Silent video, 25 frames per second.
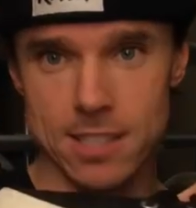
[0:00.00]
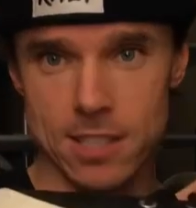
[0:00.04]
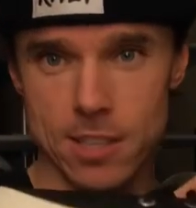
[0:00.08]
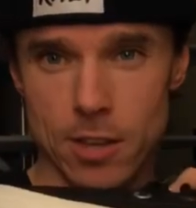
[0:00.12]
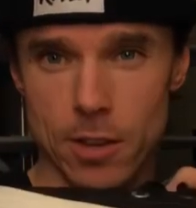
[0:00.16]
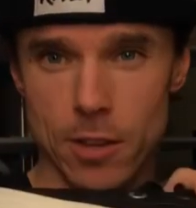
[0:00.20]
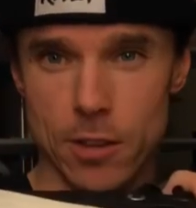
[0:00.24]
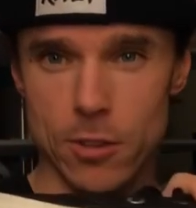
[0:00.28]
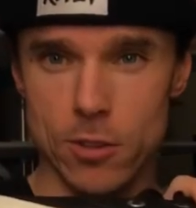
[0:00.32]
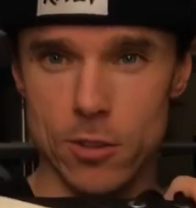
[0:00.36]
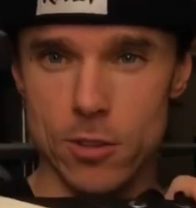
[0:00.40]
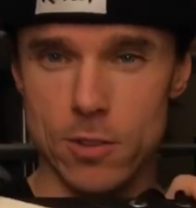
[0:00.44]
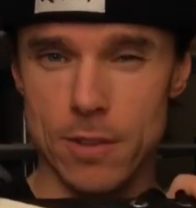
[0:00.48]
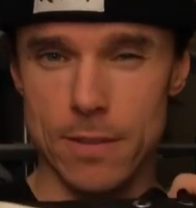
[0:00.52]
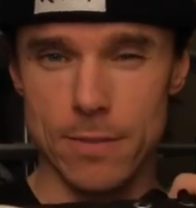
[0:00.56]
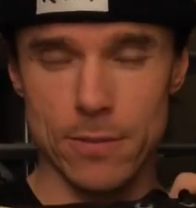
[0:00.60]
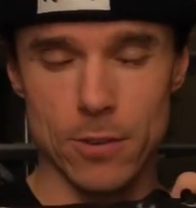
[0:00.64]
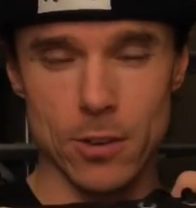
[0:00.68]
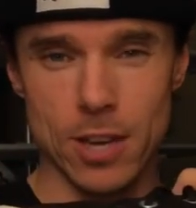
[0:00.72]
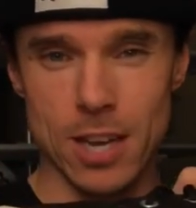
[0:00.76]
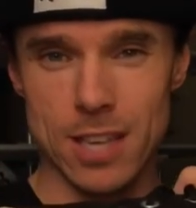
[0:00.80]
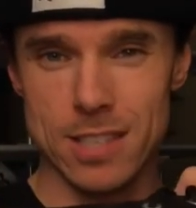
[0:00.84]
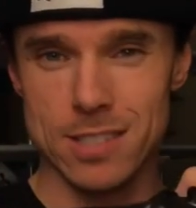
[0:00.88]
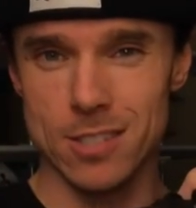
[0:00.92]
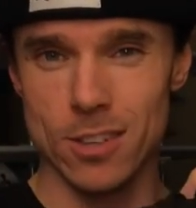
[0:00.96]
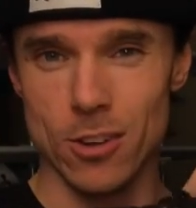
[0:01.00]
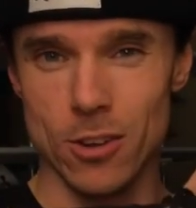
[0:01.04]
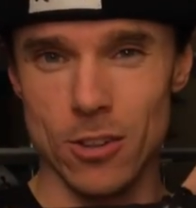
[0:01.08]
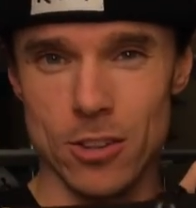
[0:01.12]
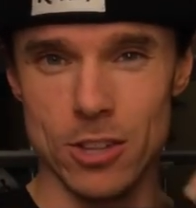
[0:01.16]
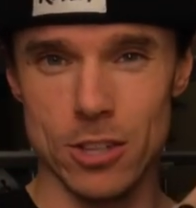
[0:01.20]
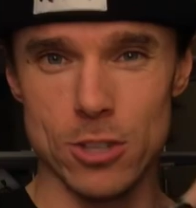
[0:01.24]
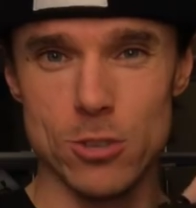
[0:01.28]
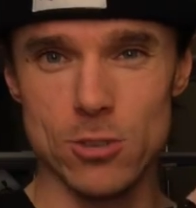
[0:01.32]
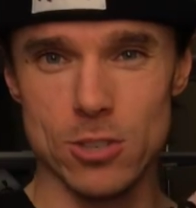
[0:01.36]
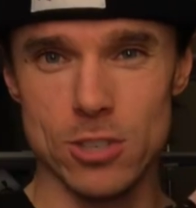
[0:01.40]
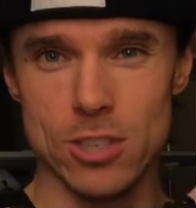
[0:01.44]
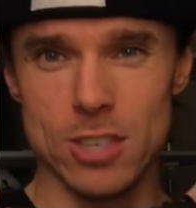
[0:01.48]
If you guys know
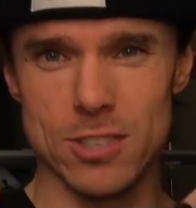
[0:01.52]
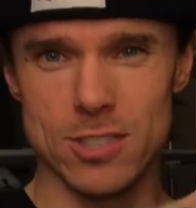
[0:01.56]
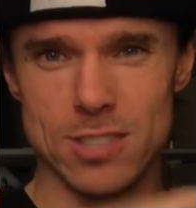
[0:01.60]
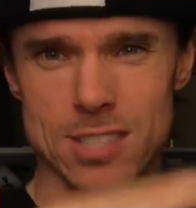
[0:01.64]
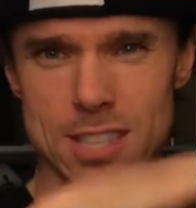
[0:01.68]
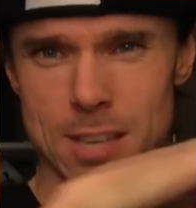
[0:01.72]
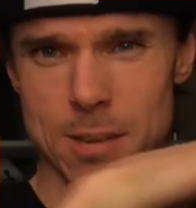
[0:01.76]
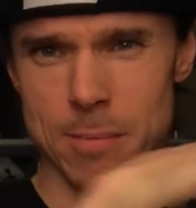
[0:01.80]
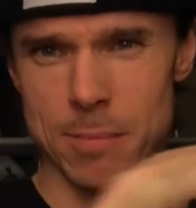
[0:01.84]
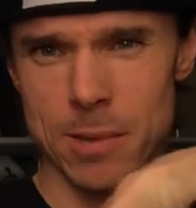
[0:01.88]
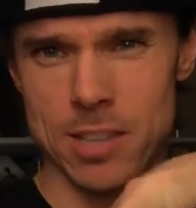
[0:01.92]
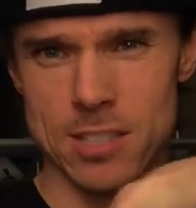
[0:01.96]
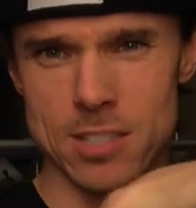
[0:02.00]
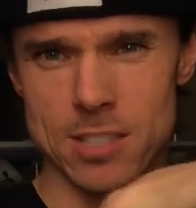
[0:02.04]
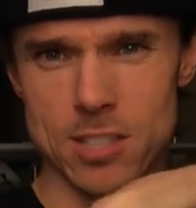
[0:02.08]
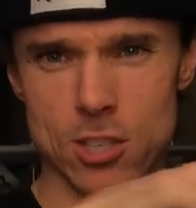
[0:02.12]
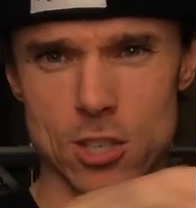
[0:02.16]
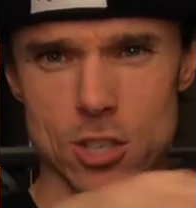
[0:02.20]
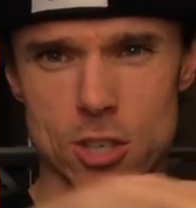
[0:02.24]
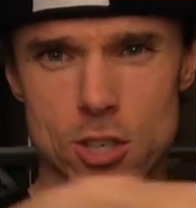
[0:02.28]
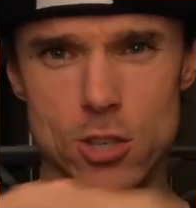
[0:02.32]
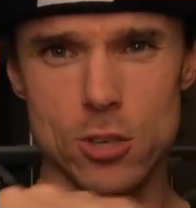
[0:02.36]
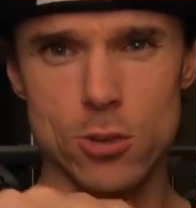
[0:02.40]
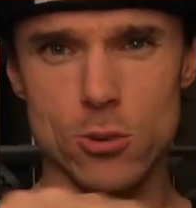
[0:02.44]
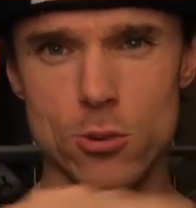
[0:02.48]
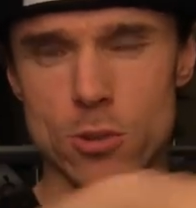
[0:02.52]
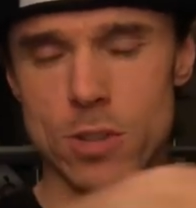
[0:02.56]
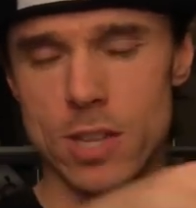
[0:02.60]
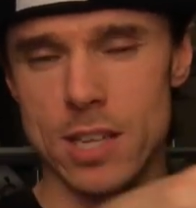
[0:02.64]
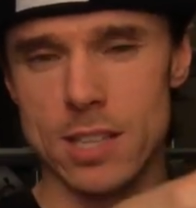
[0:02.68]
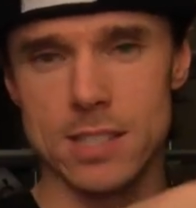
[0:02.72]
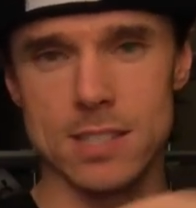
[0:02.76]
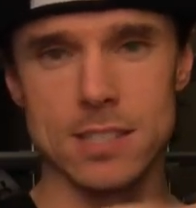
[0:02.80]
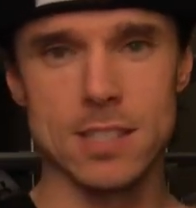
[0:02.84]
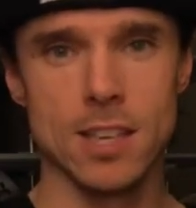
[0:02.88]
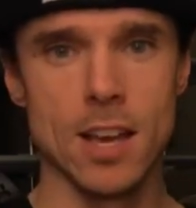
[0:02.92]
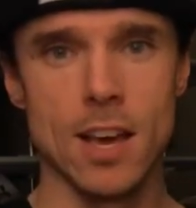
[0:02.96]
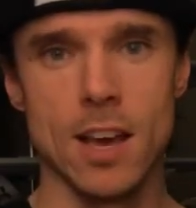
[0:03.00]
that usually you see them, it's a shoe
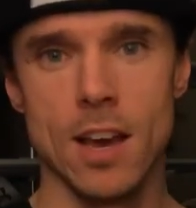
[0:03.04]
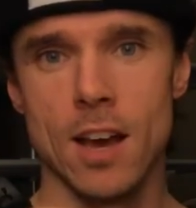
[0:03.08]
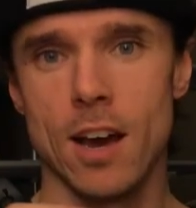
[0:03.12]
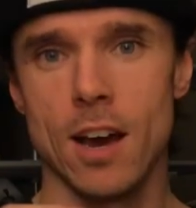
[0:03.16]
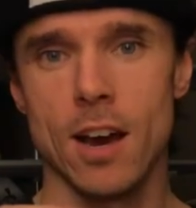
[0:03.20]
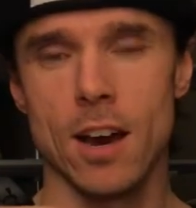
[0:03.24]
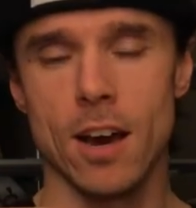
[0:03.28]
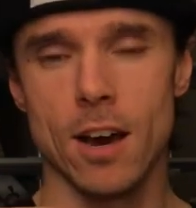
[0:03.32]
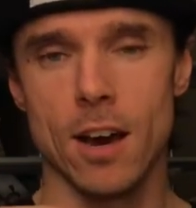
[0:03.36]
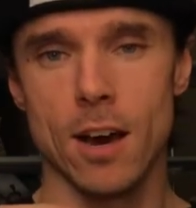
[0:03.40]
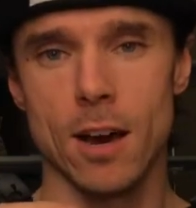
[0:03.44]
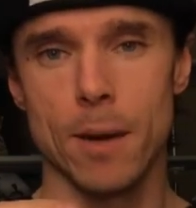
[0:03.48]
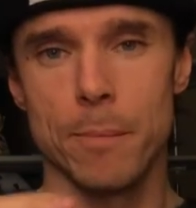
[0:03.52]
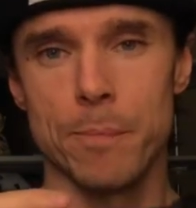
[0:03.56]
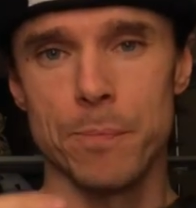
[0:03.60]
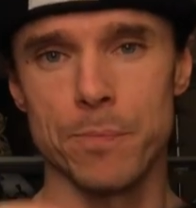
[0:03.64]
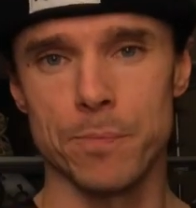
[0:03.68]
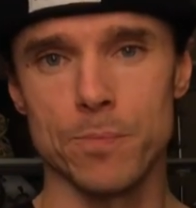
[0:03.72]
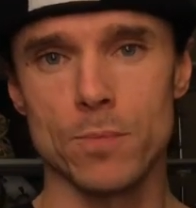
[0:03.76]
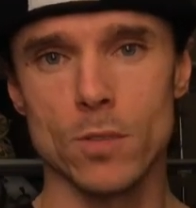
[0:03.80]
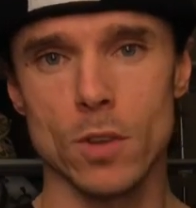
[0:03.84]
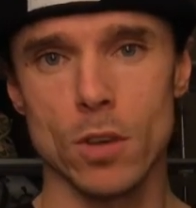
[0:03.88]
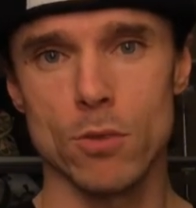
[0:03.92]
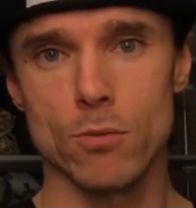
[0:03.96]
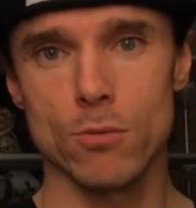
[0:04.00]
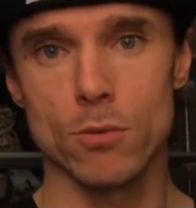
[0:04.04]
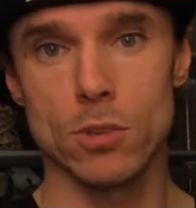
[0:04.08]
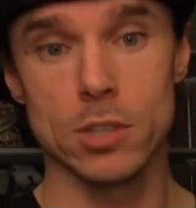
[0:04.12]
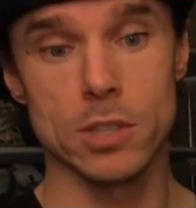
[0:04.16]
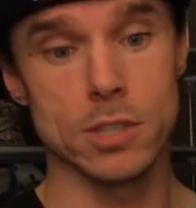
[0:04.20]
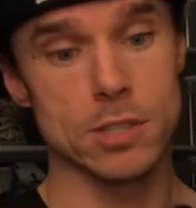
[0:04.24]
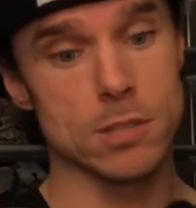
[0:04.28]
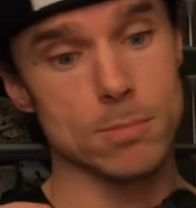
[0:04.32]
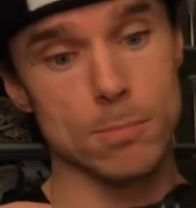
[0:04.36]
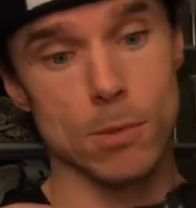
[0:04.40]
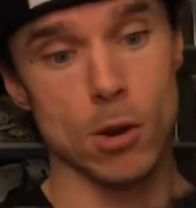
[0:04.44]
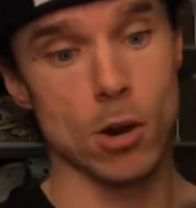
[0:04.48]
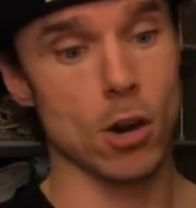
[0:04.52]
that's really
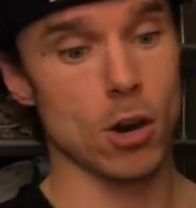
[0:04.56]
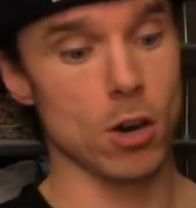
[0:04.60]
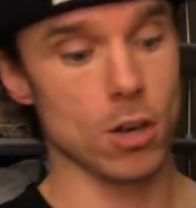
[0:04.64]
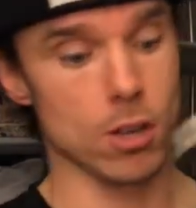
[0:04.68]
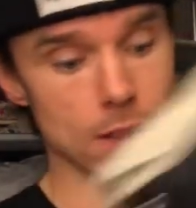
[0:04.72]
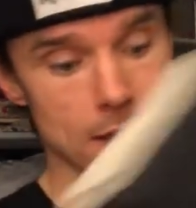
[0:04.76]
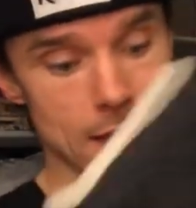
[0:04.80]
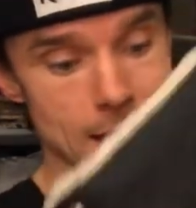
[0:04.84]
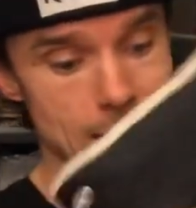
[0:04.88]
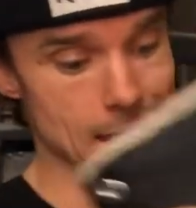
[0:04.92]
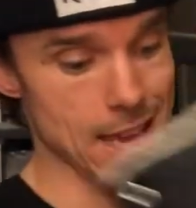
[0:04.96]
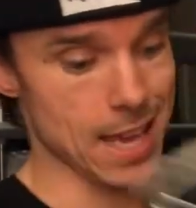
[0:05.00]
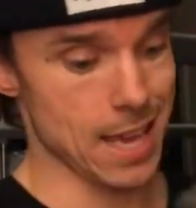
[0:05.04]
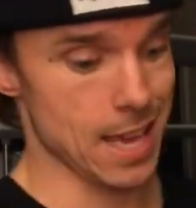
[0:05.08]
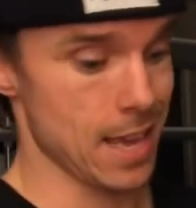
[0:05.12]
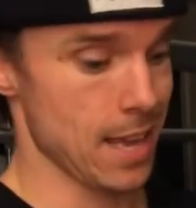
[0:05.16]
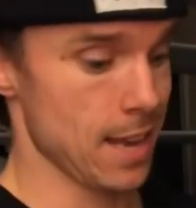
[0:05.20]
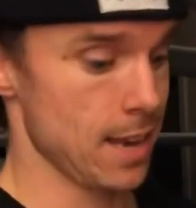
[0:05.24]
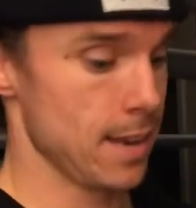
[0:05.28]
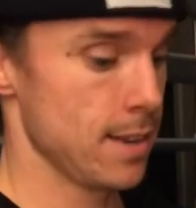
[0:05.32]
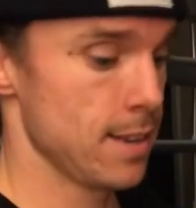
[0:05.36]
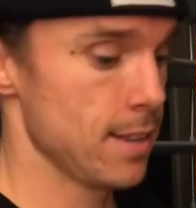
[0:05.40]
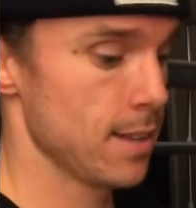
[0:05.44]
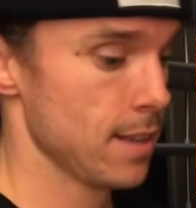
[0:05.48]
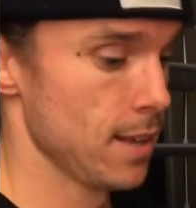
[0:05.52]
small and